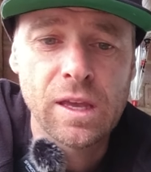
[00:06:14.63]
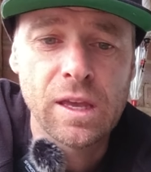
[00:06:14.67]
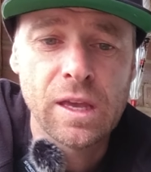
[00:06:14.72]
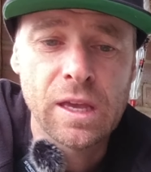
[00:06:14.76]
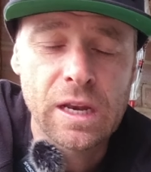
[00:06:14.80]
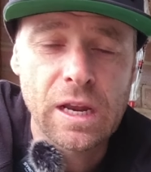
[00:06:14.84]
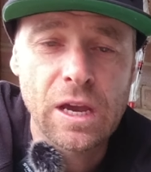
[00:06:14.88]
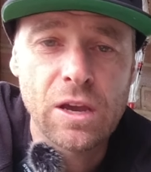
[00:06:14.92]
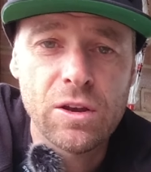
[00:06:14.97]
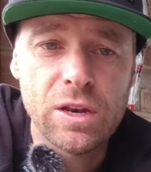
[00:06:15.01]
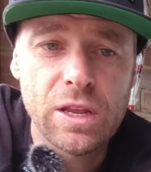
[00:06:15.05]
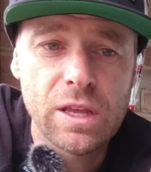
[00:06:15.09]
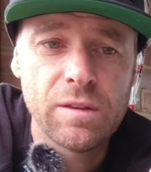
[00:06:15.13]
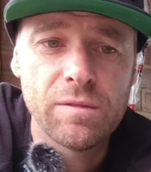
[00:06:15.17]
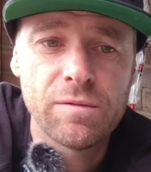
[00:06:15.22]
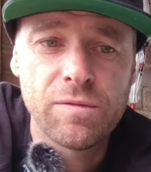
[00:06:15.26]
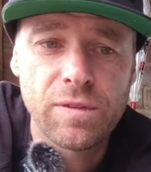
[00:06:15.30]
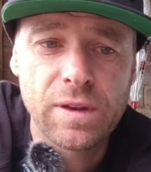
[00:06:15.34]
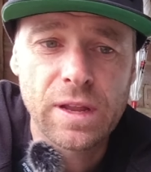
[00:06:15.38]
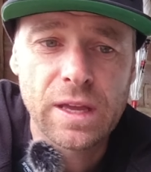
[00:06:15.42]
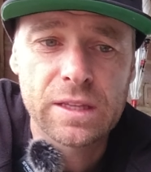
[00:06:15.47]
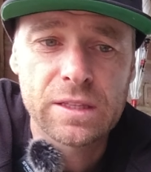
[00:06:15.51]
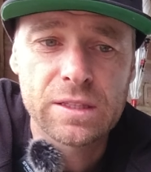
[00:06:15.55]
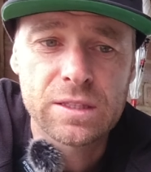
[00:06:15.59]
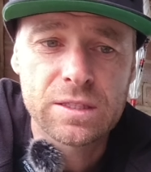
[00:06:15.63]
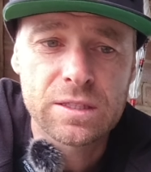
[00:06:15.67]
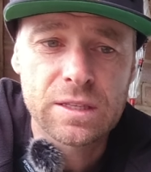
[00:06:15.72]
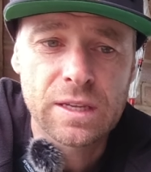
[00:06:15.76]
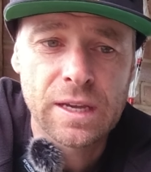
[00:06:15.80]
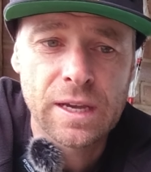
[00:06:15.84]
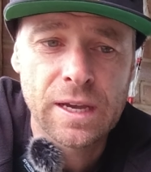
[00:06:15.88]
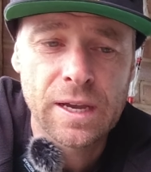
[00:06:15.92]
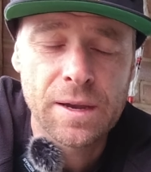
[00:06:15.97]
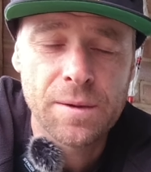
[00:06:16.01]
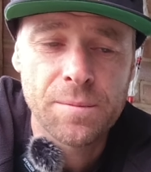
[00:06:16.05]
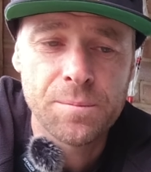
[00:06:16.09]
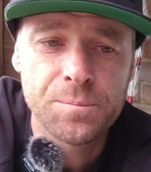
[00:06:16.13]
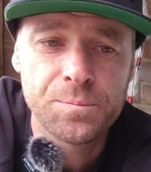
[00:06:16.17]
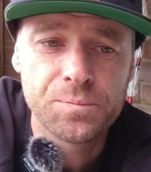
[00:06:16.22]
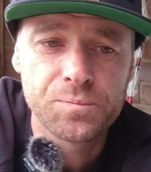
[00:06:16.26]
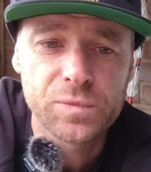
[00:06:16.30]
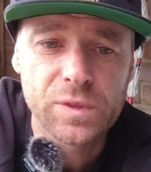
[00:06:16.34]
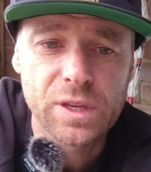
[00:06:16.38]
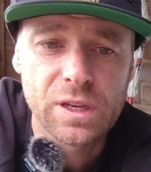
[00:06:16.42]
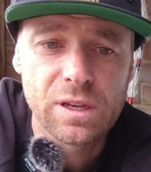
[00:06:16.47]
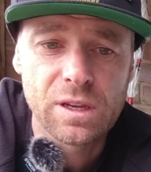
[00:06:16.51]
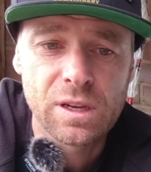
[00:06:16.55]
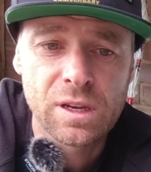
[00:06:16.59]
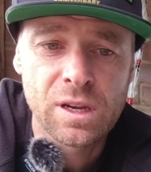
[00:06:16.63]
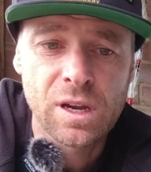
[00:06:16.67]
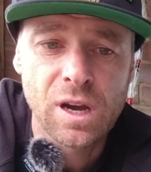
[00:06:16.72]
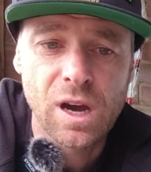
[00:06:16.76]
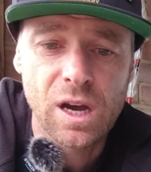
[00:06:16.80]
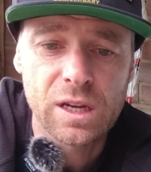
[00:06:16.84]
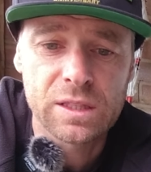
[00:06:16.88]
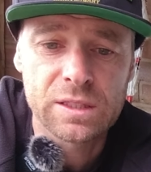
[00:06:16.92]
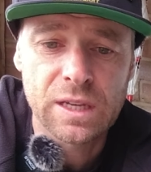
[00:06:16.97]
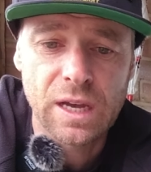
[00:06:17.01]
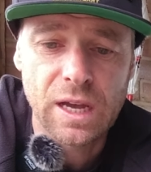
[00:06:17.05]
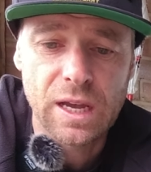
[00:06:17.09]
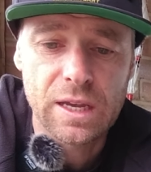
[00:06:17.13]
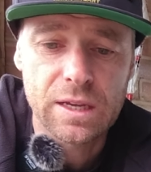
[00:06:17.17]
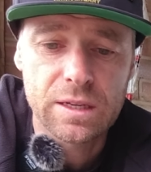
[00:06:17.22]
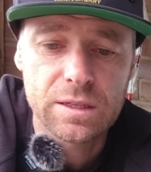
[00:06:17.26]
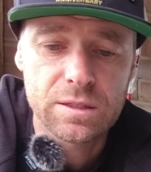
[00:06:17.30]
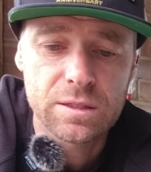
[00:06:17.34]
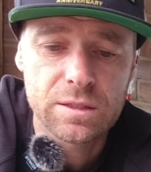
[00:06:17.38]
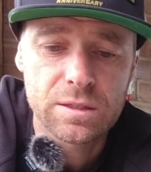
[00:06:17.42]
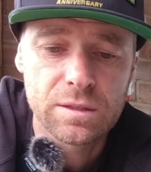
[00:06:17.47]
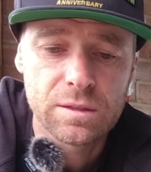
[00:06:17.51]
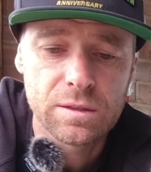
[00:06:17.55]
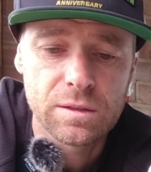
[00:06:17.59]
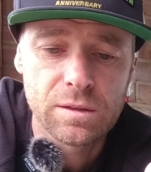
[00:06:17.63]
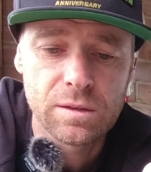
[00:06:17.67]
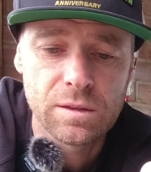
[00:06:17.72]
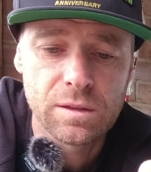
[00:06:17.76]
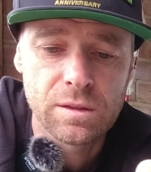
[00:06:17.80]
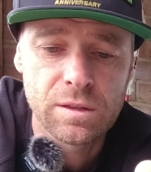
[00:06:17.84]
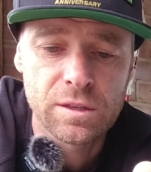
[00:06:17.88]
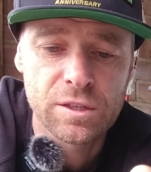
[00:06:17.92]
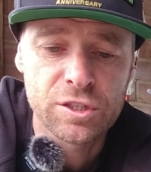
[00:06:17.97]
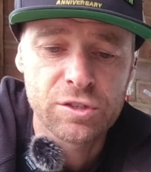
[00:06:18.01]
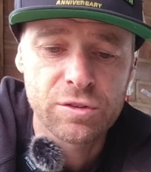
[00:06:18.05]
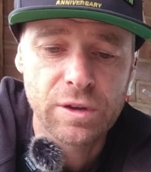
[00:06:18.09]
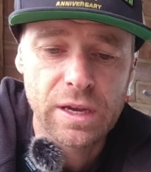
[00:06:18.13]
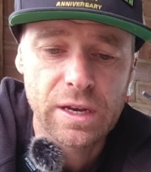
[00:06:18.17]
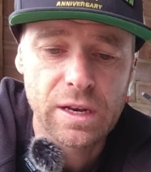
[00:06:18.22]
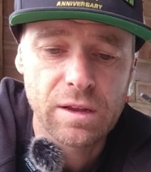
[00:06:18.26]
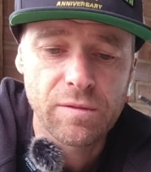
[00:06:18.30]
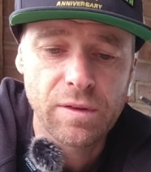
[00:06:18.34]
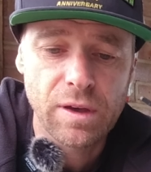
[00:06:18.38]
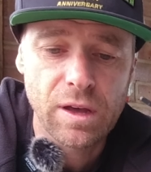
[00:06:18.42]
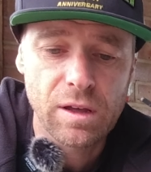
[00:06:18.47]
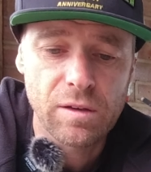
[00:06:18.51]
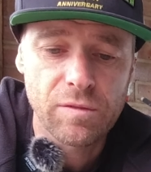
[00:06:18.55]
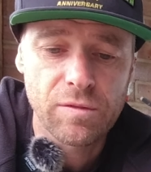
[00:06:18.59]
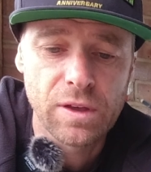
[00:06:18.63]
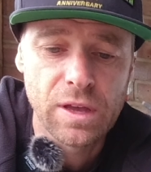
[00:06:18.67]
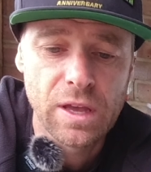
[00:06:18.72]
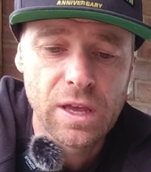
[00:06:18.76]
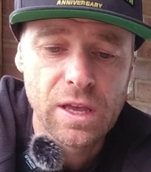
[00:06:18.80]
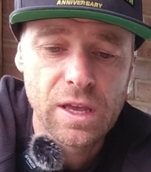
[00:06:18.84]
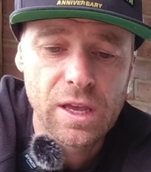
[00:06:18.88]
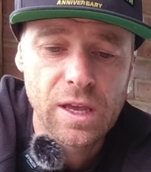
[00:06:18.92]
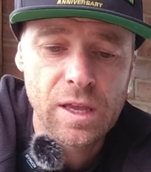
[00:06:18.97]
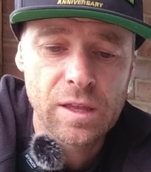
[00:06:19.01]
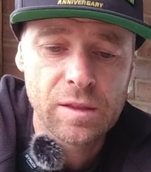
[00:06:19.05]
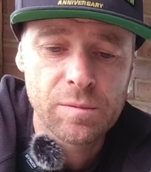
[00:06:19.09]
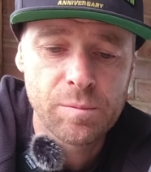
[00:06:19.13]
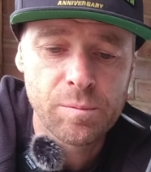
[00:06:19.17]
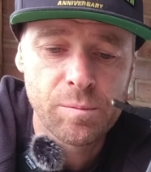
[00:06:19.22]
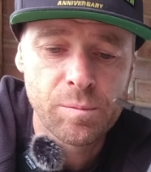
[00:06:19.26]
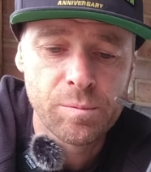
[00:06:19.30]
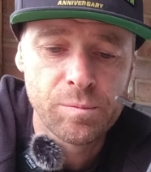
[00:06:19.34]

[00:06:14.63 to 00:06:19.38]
it only inflates car tires, the Schrader valve. It